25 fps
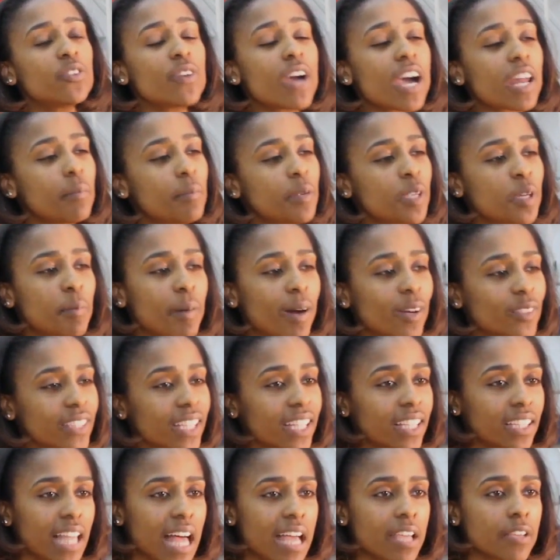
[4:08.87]
man. You got to be
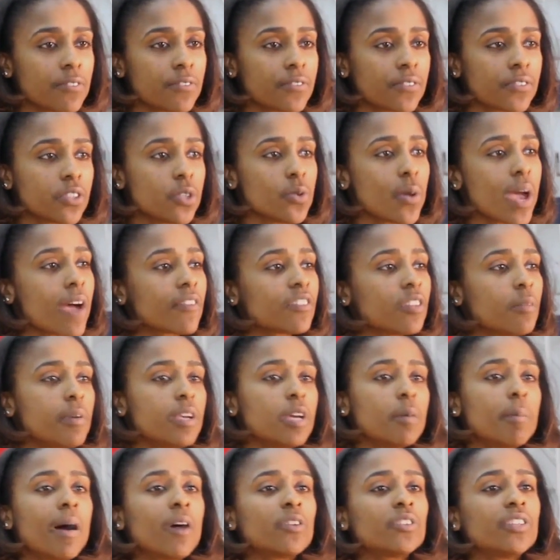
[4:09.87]
about that life. You
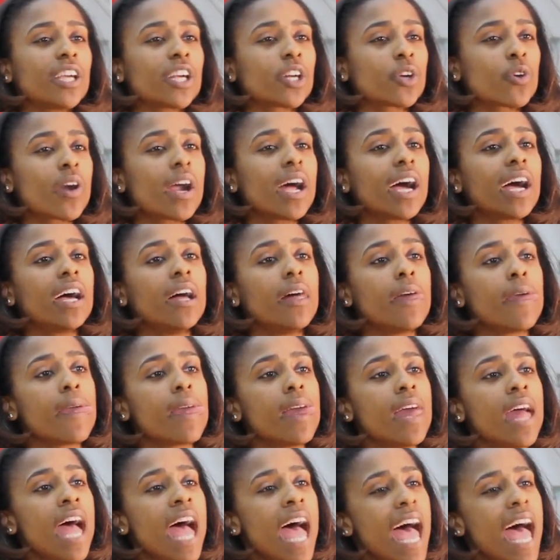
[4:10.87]
have to be about that grind.